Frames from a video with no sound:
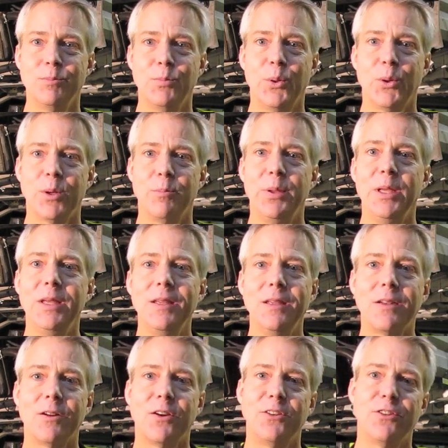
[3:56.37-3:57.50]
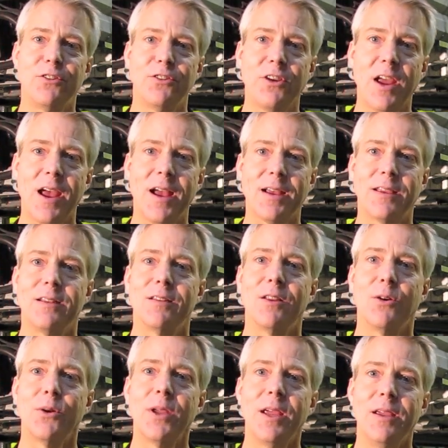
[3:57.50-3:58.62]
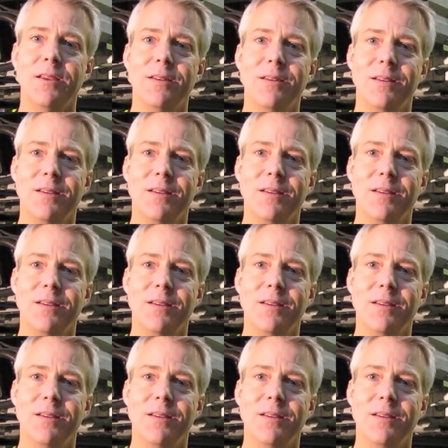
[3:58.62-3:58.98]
put a pin on your jack and locate